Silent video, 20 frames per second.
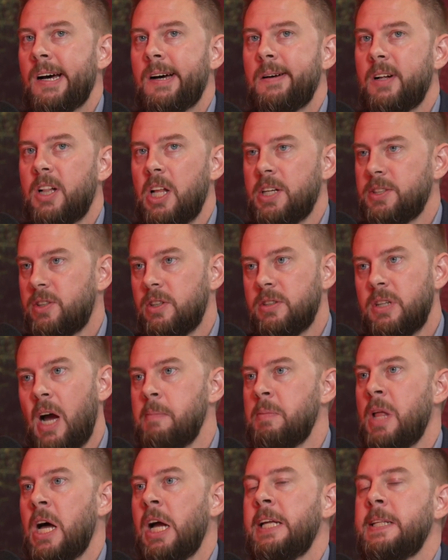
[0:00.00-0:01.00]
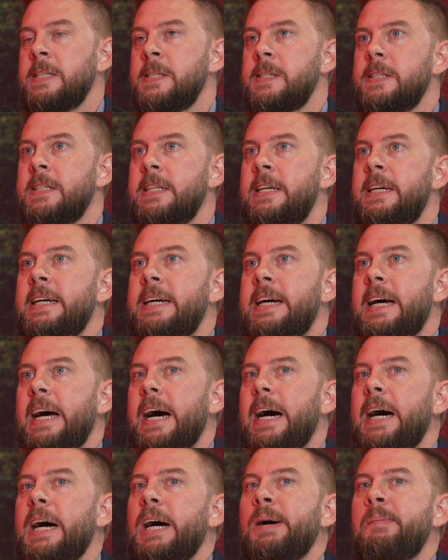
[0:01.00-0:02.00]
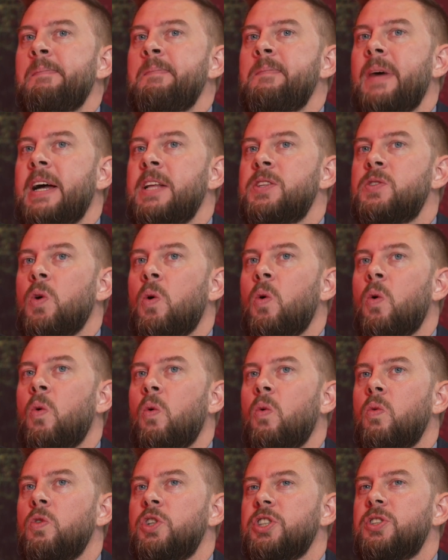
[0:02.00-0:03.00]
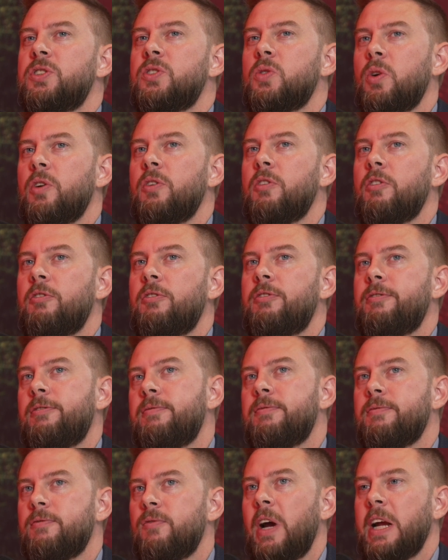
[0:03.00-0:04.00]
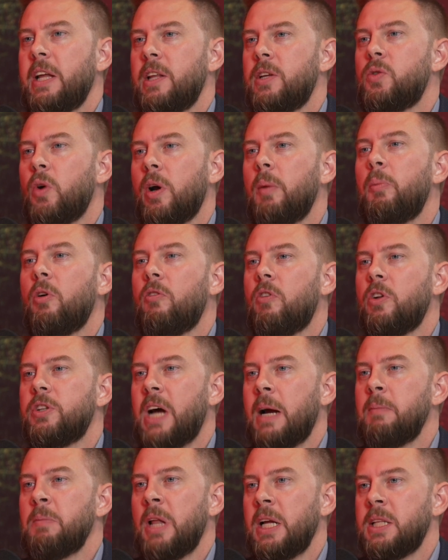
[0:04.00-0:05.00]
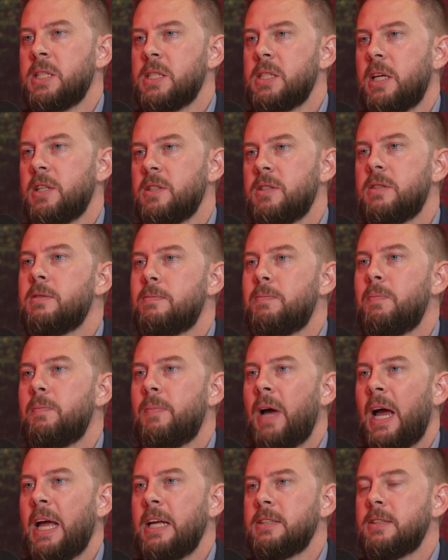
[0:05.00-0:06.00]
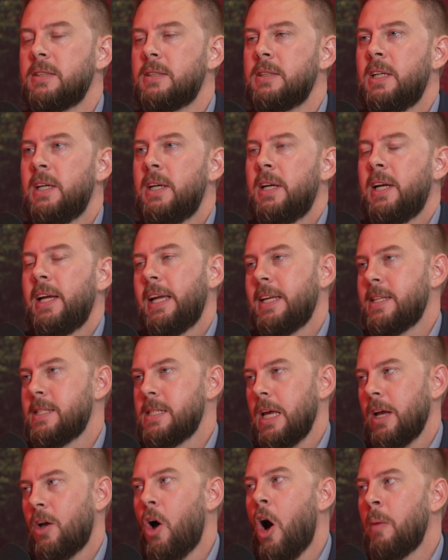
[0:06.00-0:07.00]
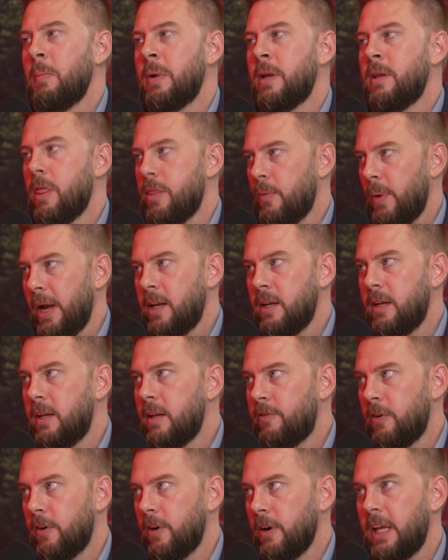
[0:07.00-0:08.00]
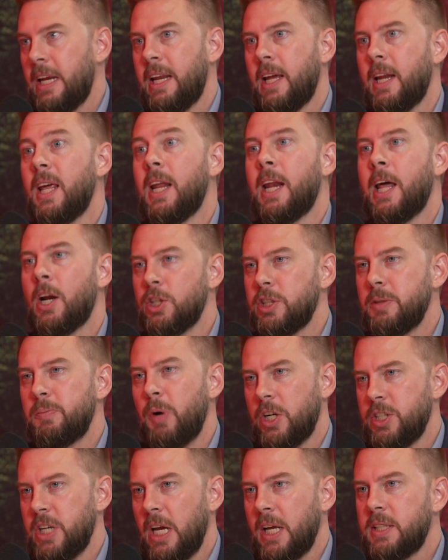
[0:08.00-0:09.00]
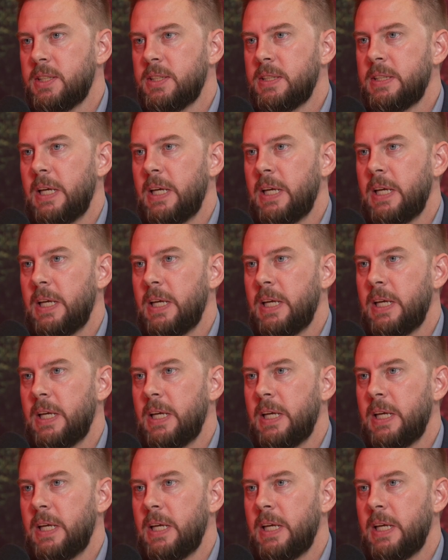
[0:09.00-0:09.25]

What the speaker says: cluster timelines, and so just sort of regulatory approval timelines as is a common thread for Canadian energy projects.